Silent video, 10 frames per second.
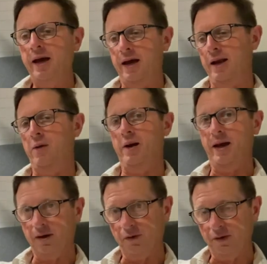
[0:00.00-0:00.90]
and how I
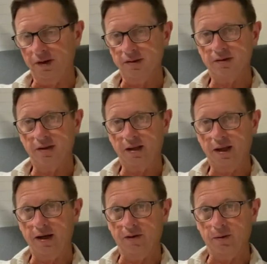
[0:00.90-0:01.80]
handled these,
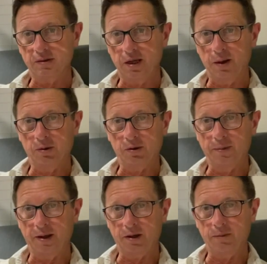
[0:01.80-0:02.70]
and if I was able to
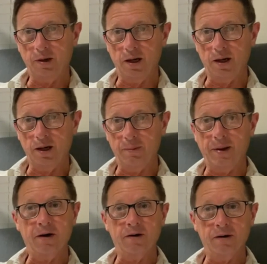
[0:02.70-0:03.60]
make uh, a
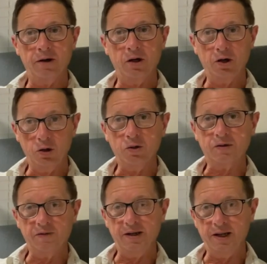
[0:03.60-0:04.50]
better use
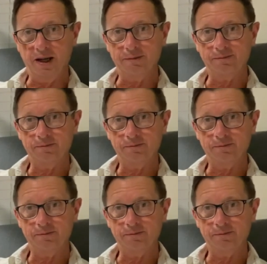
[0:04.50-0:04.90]
of the day.